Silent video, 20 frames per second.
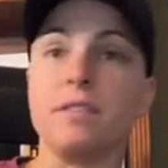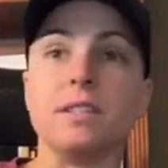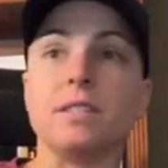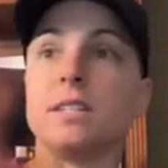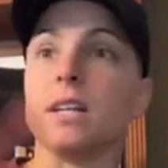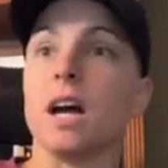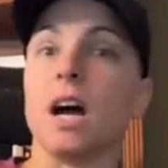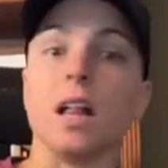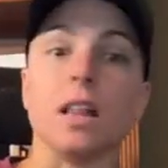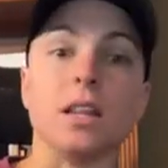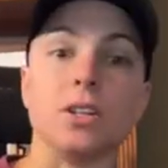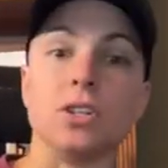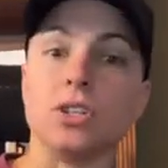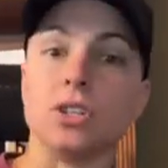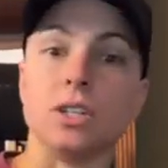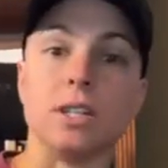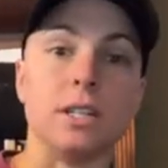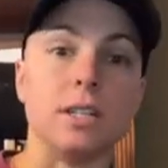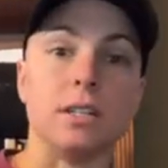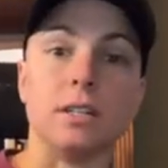
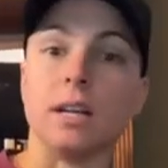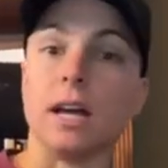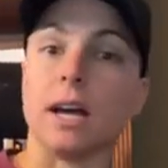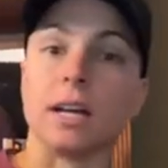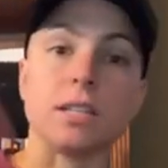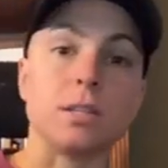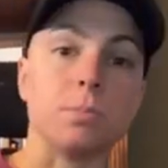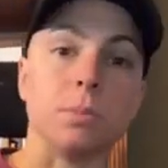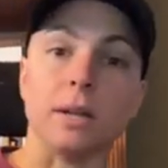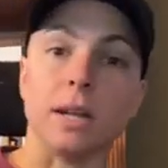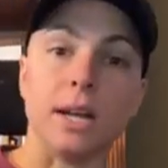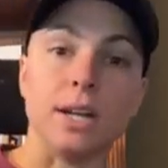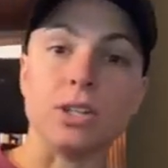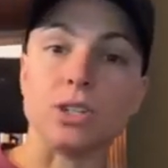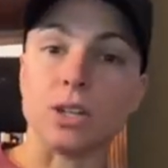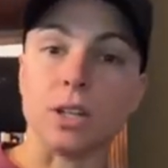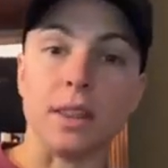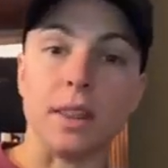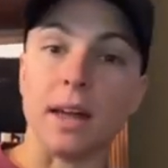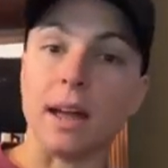physiology
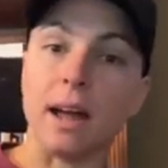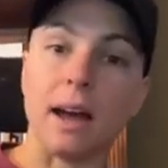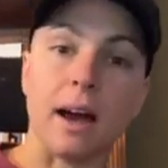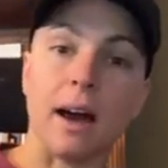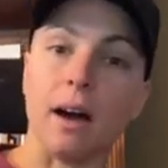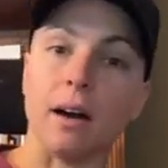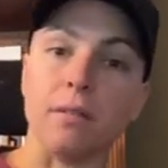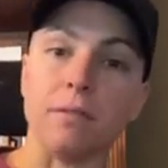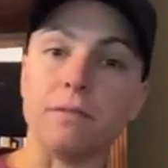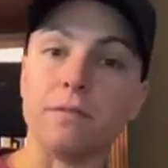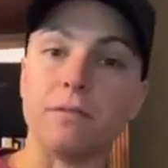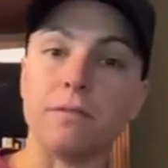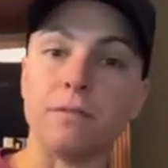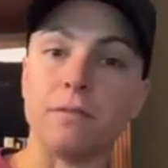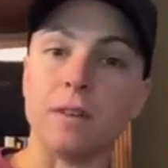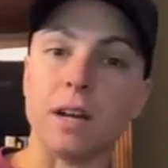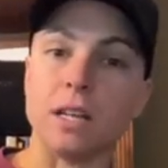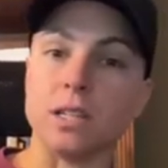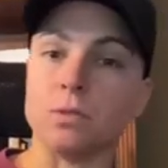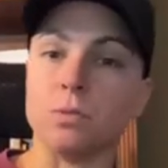explanation they have
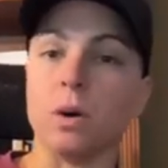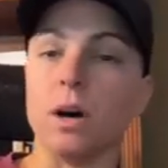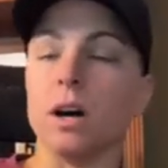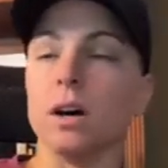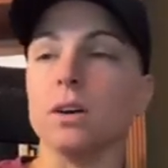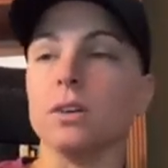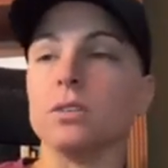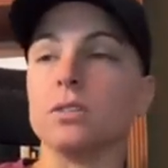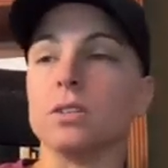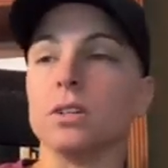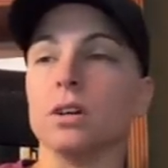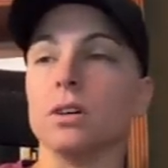as well.